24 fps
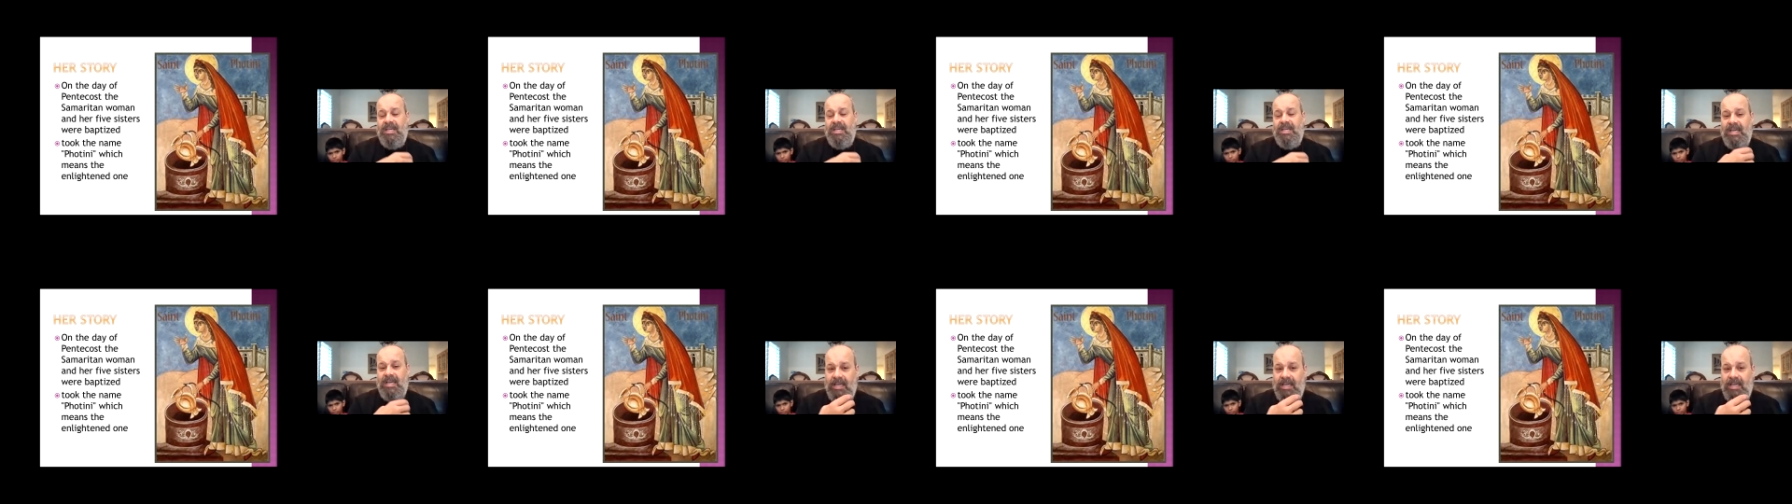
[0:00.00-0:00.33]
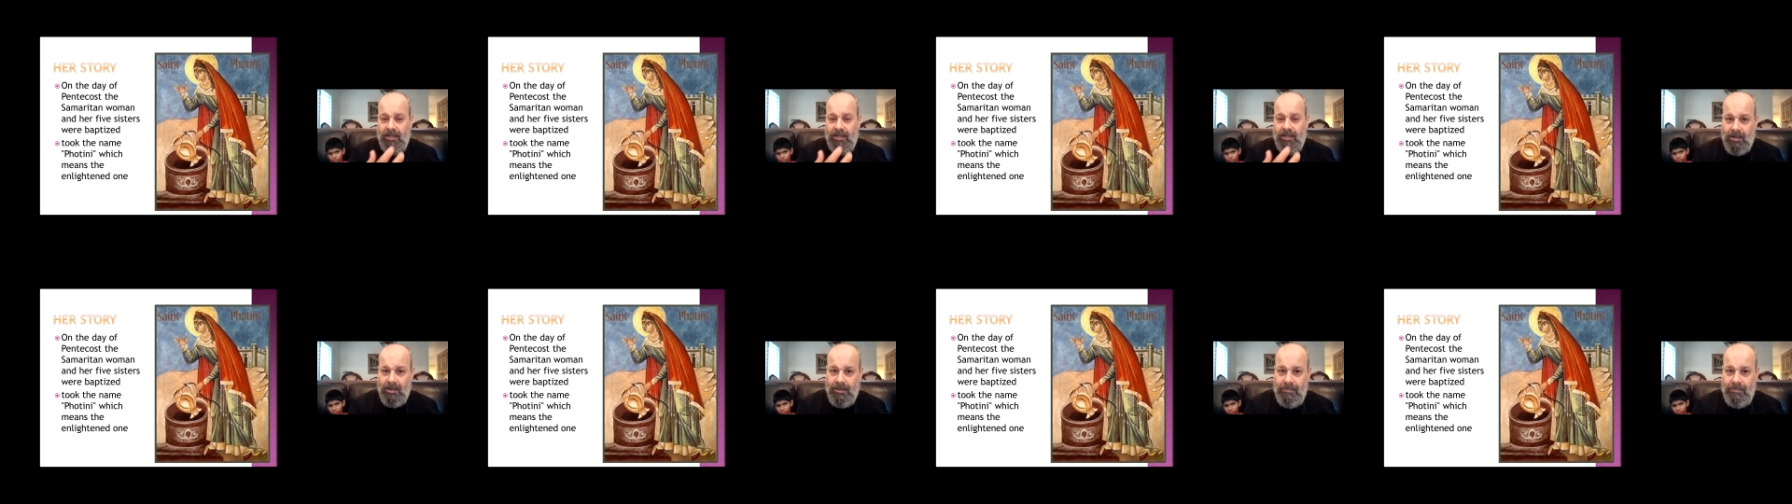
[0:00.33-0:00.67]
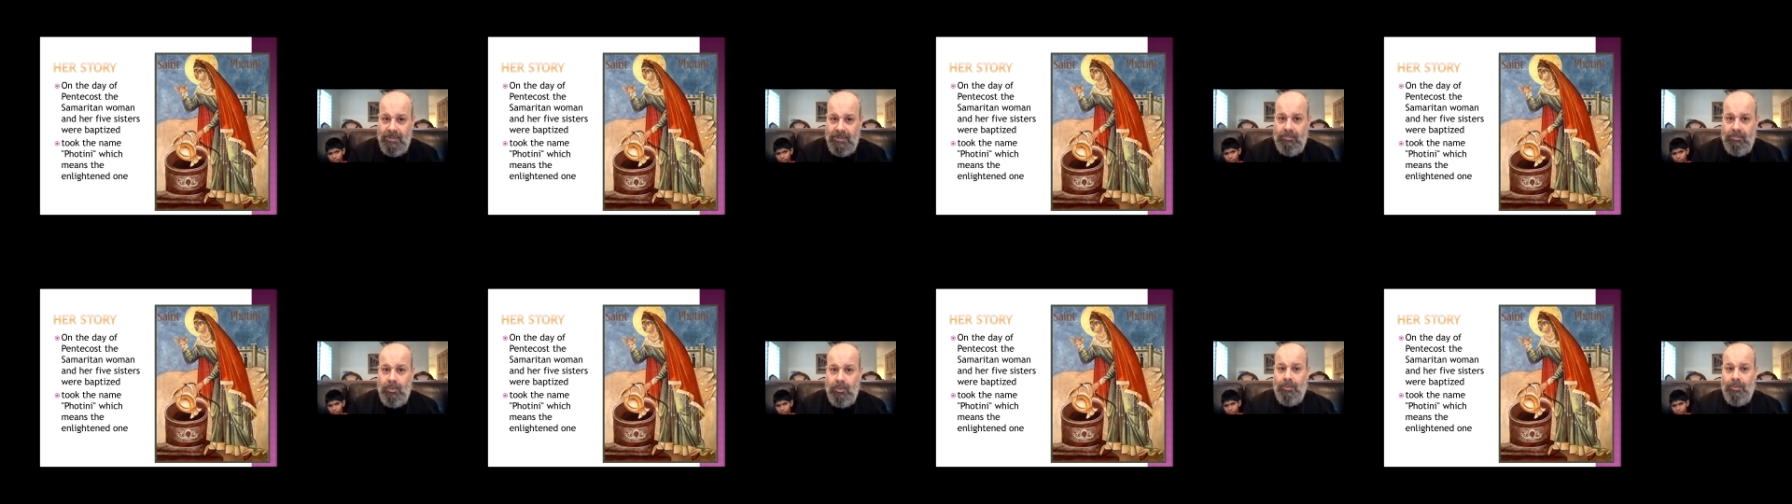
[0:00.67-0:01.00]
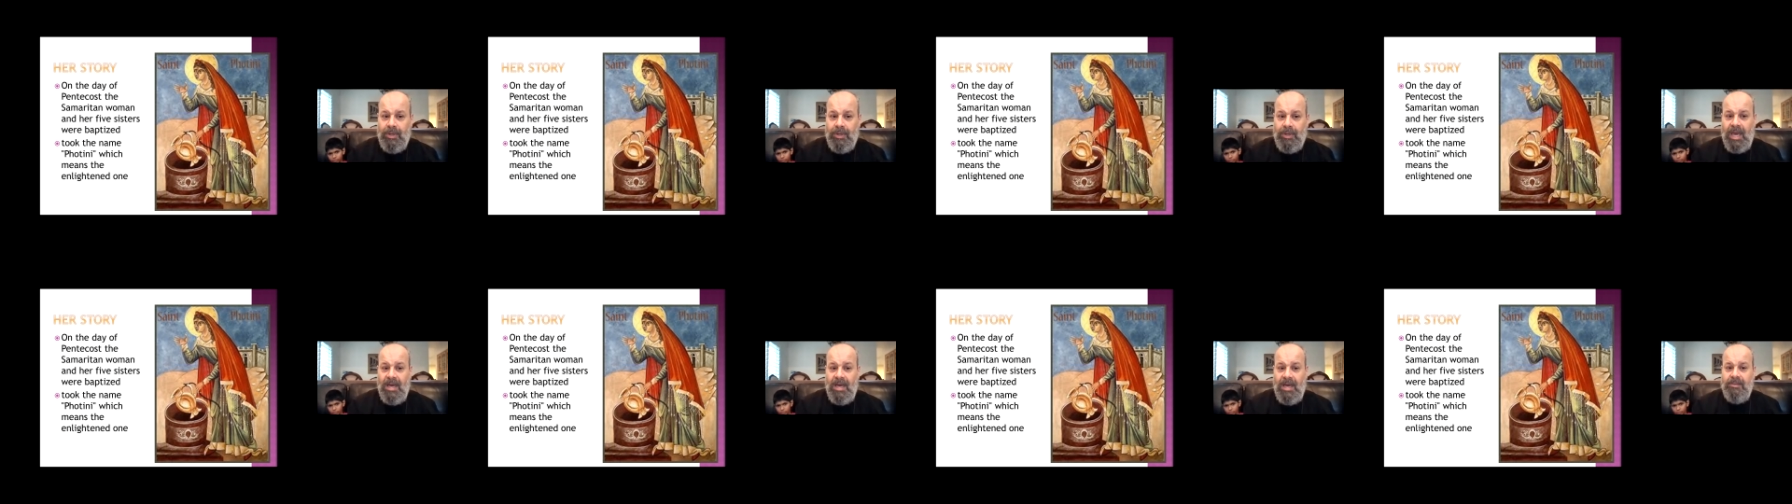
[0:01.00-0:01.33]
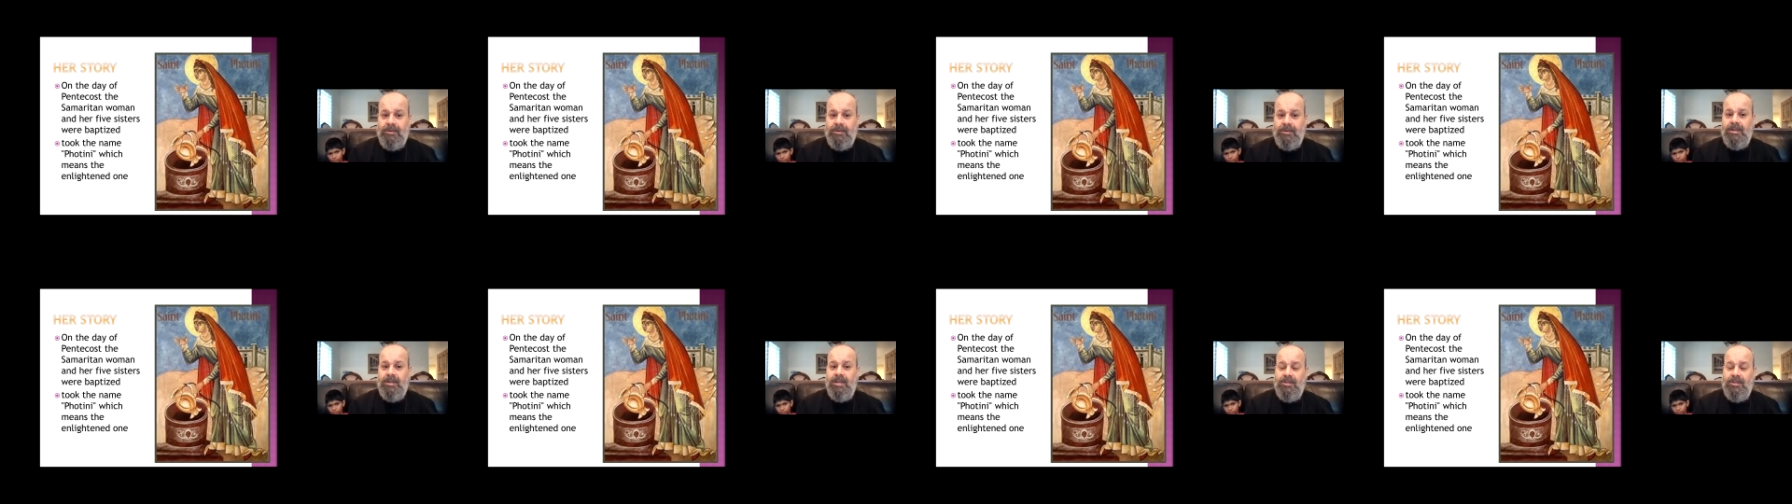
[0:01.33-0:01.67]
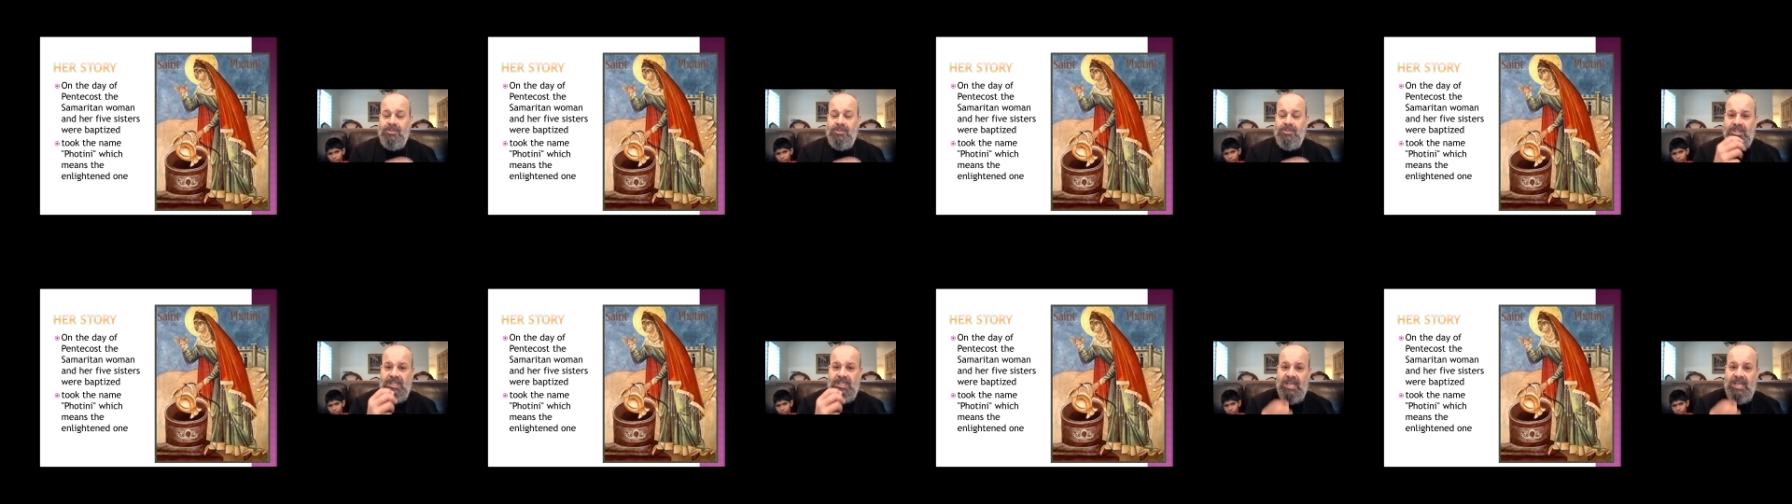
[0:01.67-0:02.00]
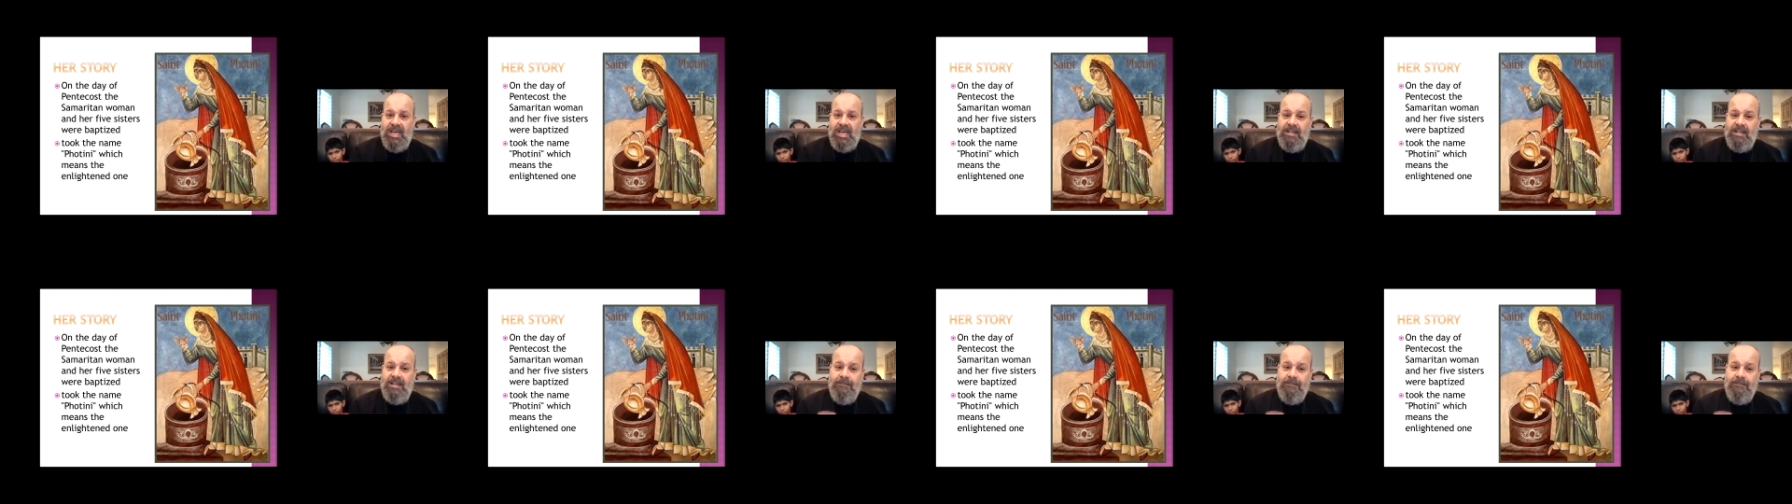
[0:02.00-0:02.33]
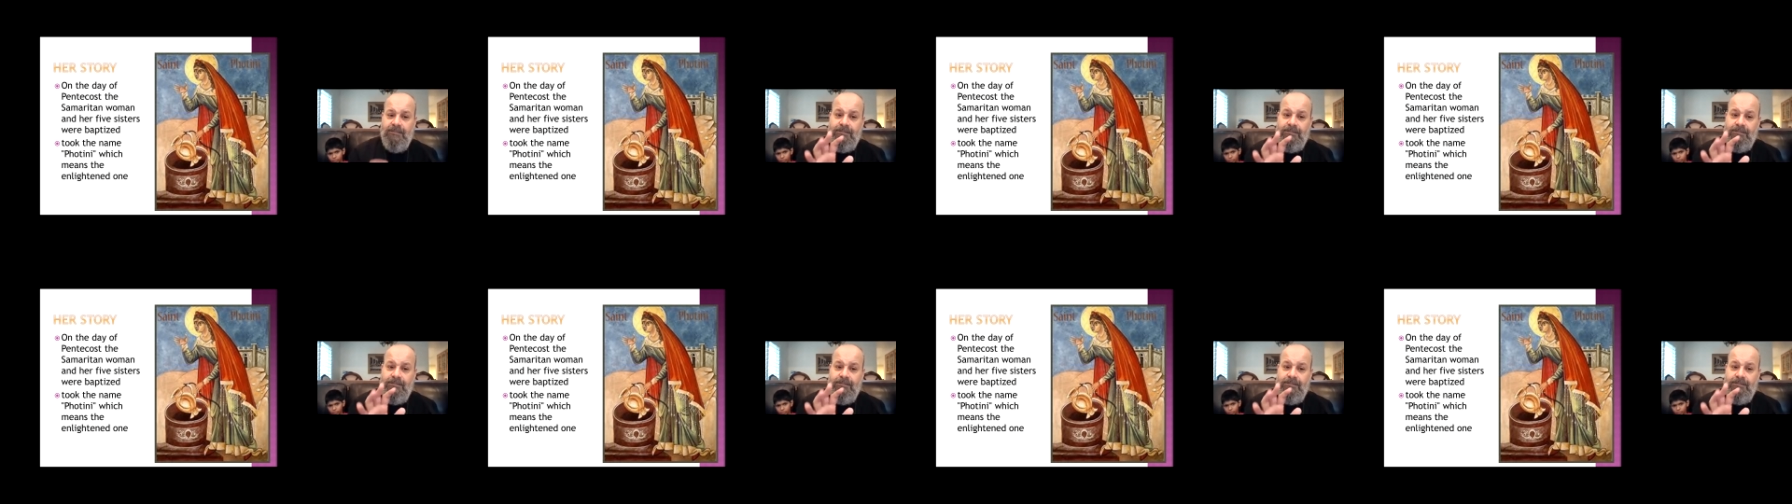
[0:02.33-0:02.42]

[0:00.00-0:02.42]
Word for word: and all the people were gathered. She and